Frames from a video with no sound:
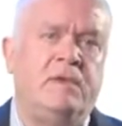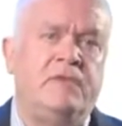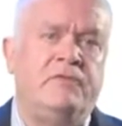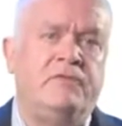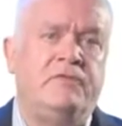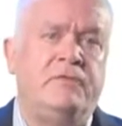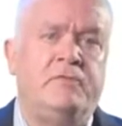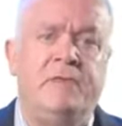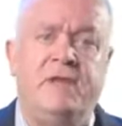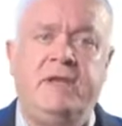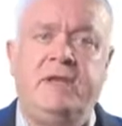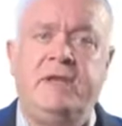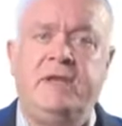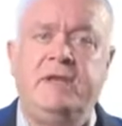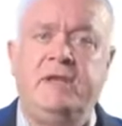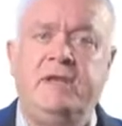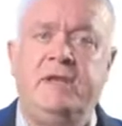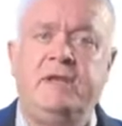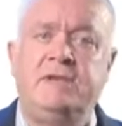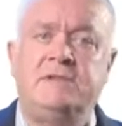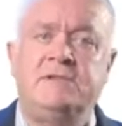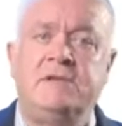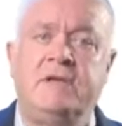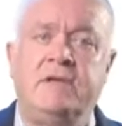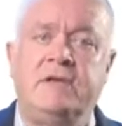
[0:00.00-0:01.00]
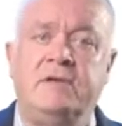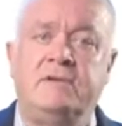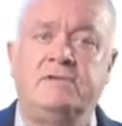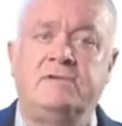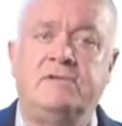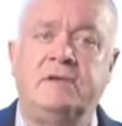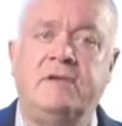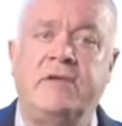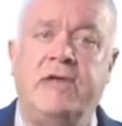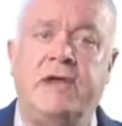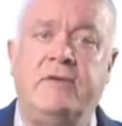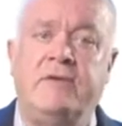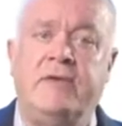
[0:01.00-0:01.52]
For many years, I used
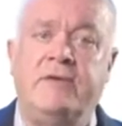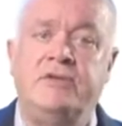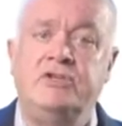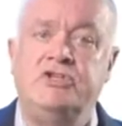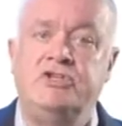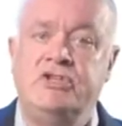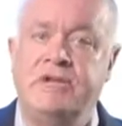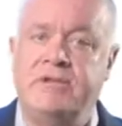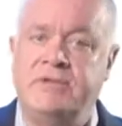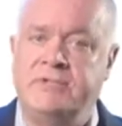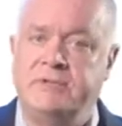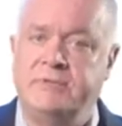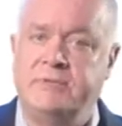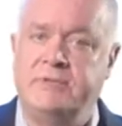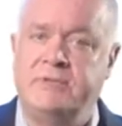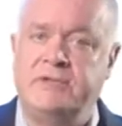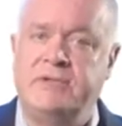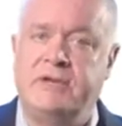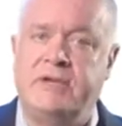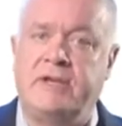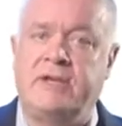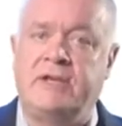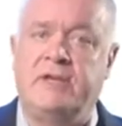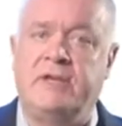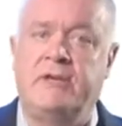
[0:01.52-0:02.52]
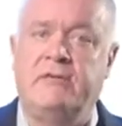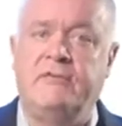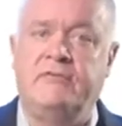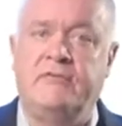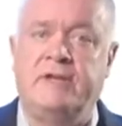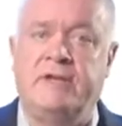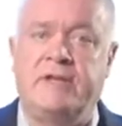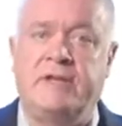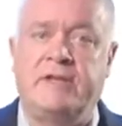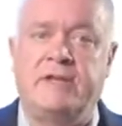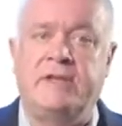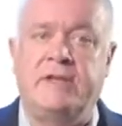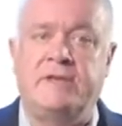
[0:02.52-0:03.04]
to carry injectable
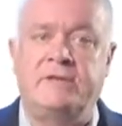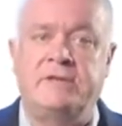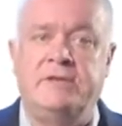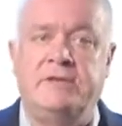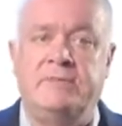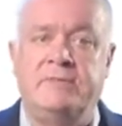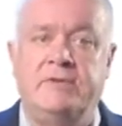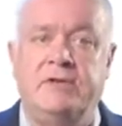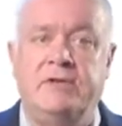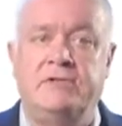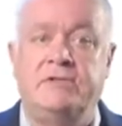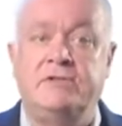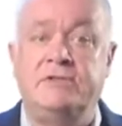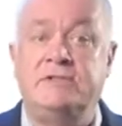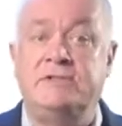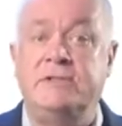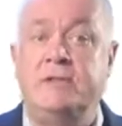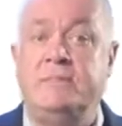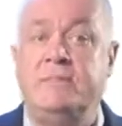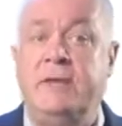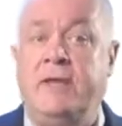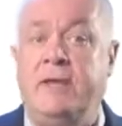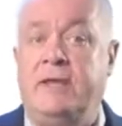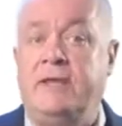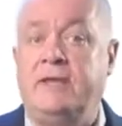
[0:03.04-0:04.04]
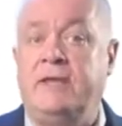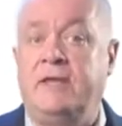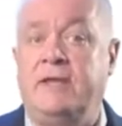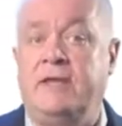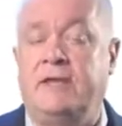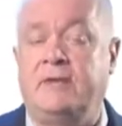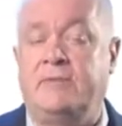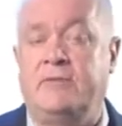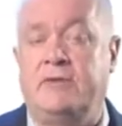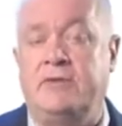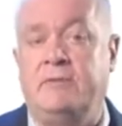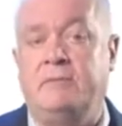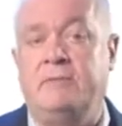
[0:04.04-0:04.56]
diclofenac as an emergency
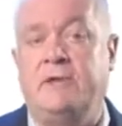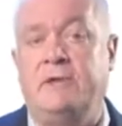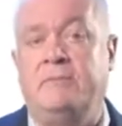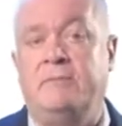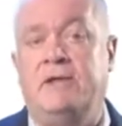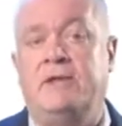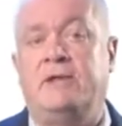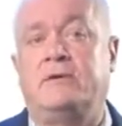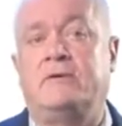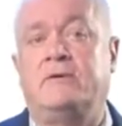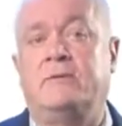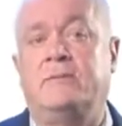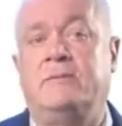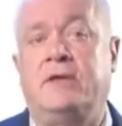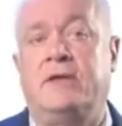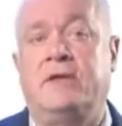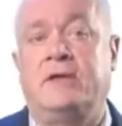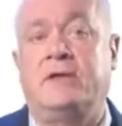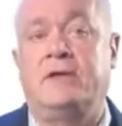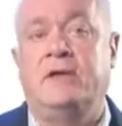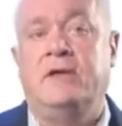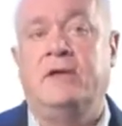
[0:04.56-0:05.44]
painkiller within my medical bag,